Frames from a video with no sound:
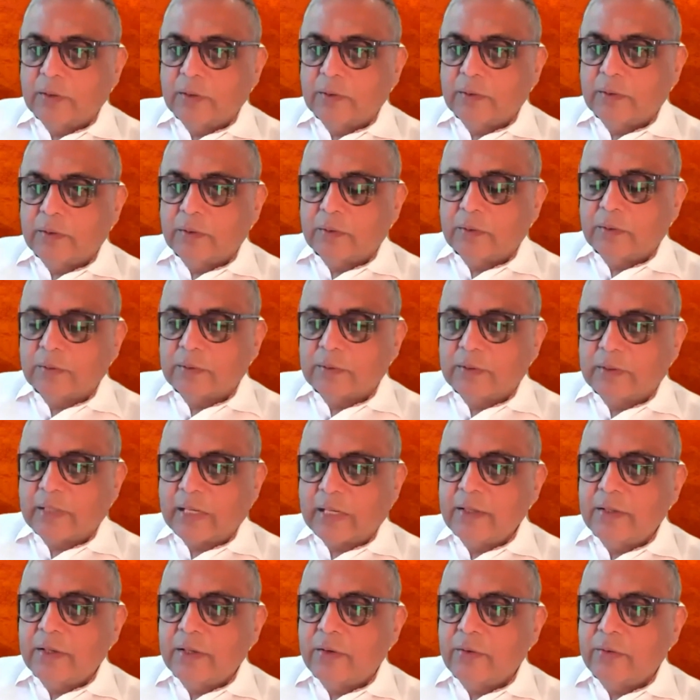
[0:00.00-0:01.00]

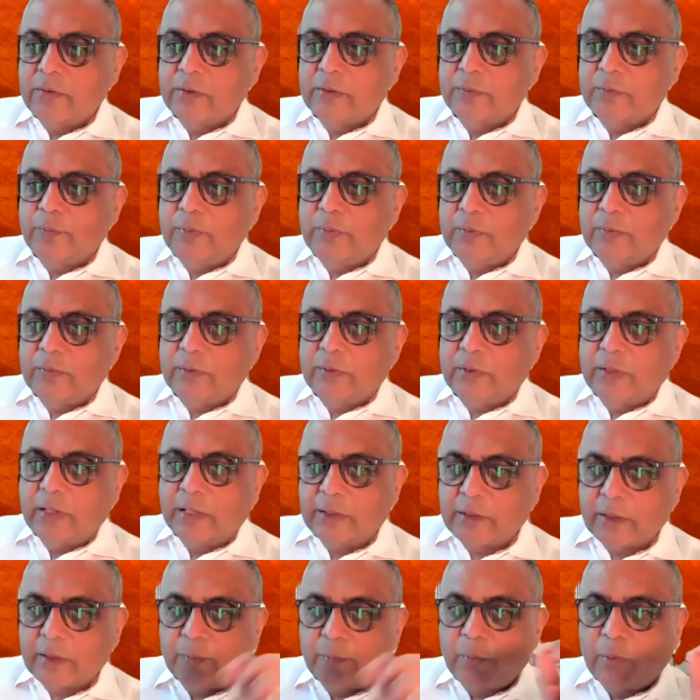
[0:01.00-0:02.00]
900
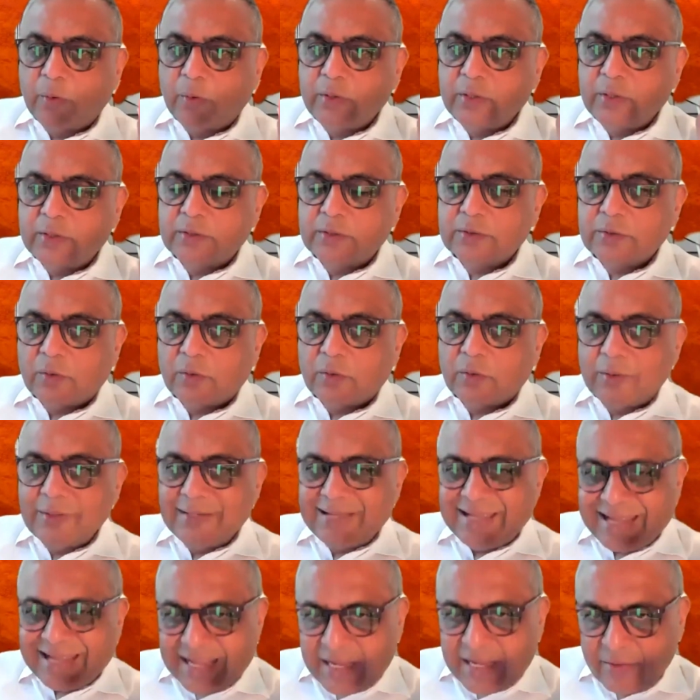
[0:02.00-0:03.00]
data points
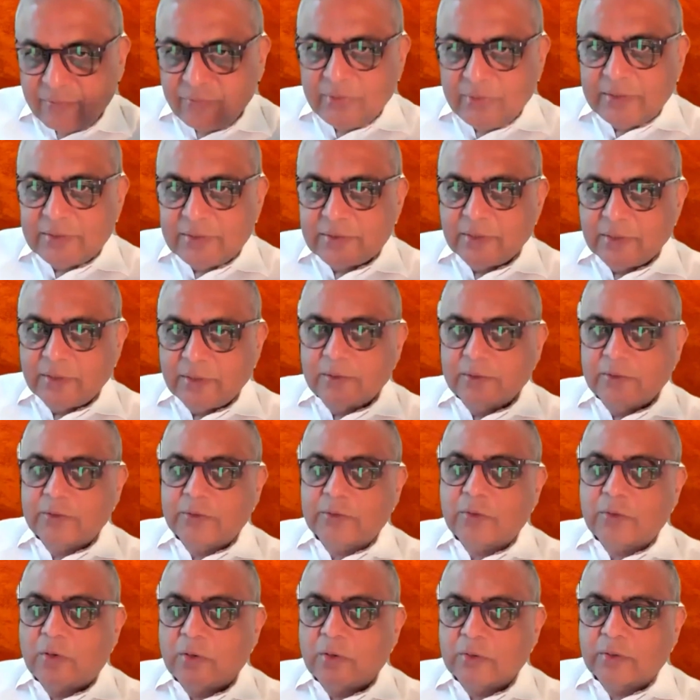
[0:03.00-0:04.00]
on every single
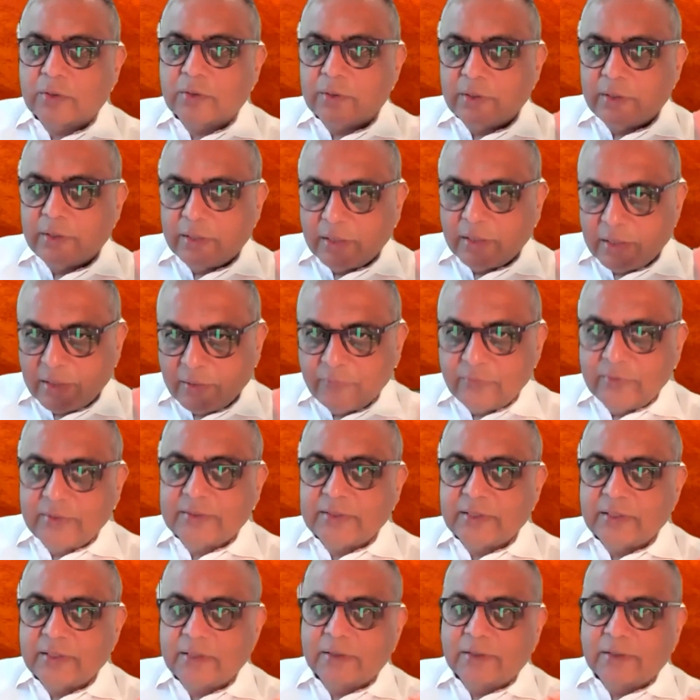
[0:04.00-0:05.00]
stock every
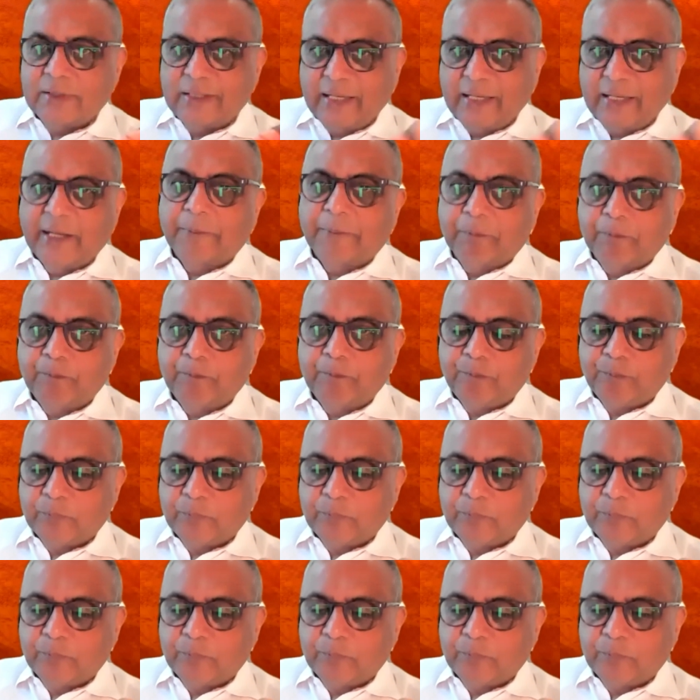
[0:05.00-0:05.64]
single day.